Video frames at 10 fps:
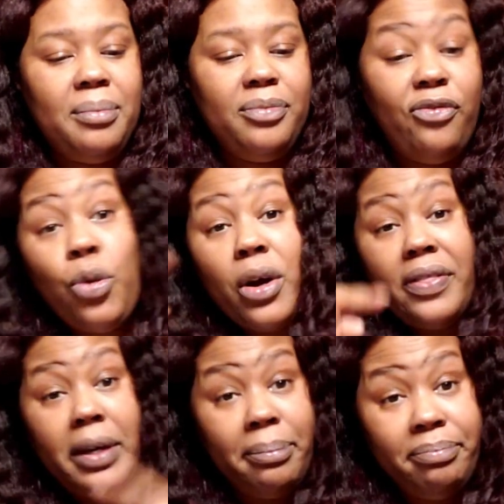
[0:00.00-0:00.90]
for
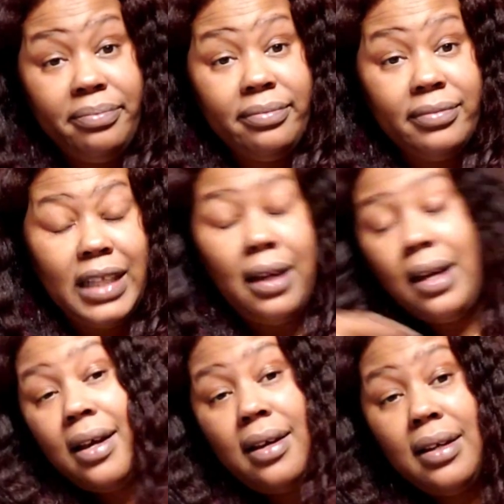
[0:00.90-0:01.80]
them,
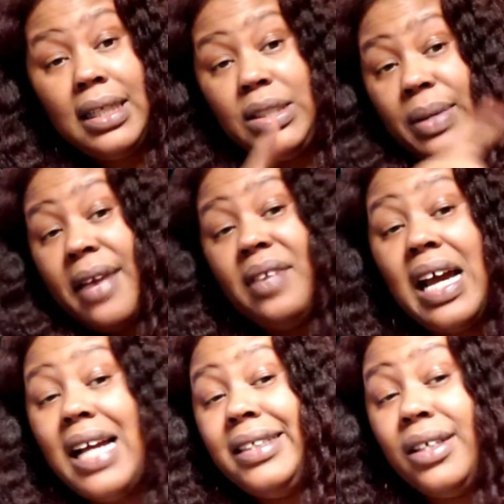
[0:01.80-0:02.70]
because we haven't
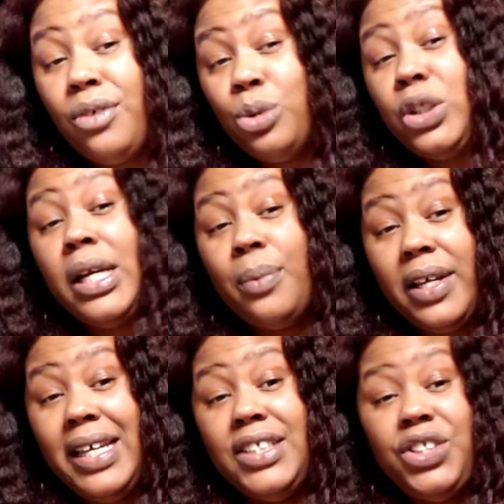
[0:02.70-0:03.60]
gotten to crocheting with
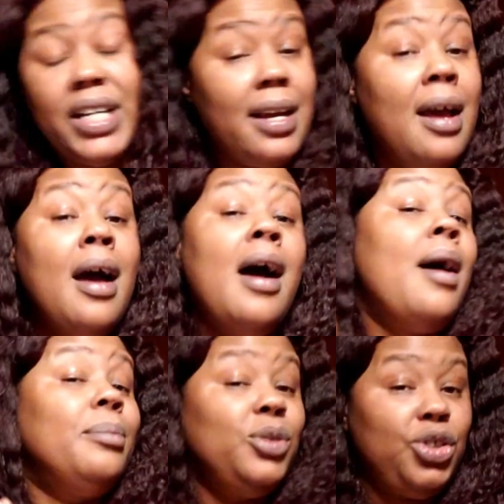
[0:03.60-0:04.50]
kids yet.
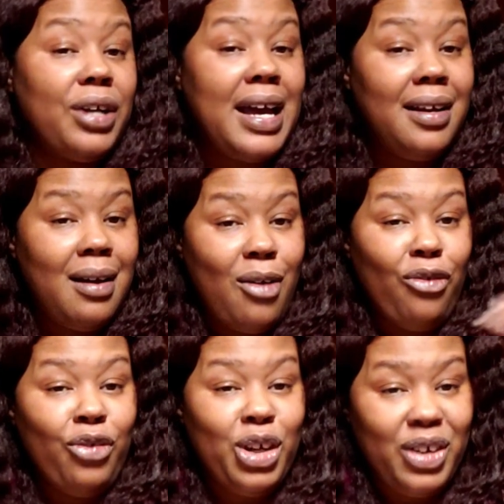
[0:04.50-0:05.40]
I'm trying to
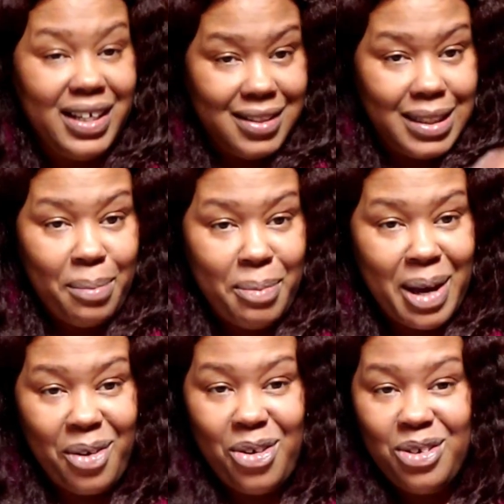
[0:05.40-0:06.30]
reel in some of
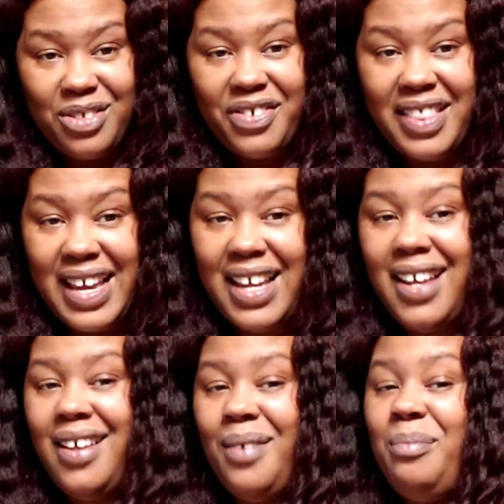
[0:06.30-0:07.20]
my girls for that
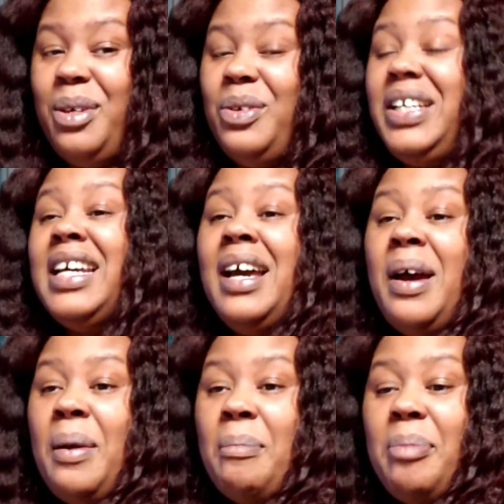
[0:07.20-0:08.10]
beauty.
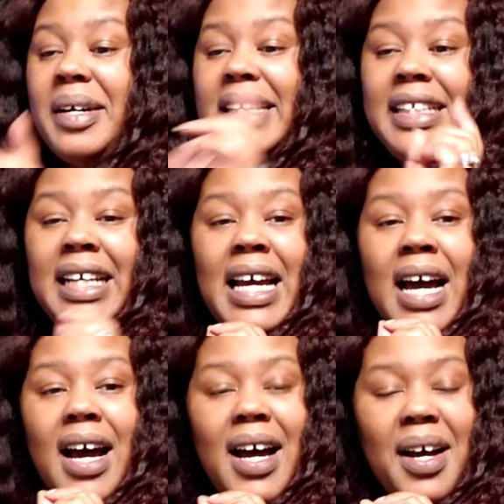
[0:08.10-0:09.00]
But
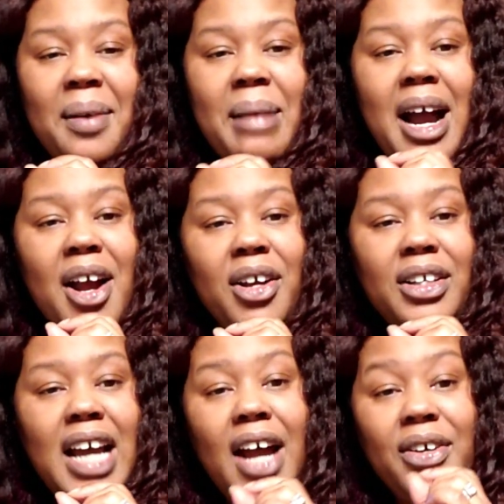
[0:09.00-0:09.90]
our
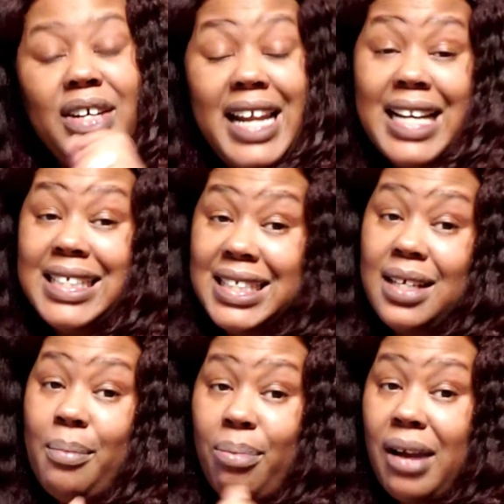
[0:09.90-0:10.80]
next
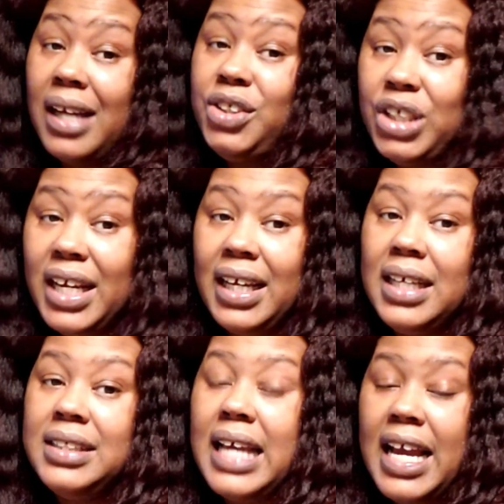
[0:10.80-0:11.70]
project
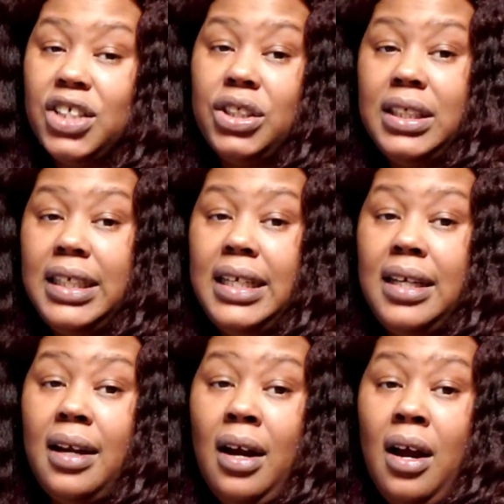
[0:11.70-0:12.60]
is actually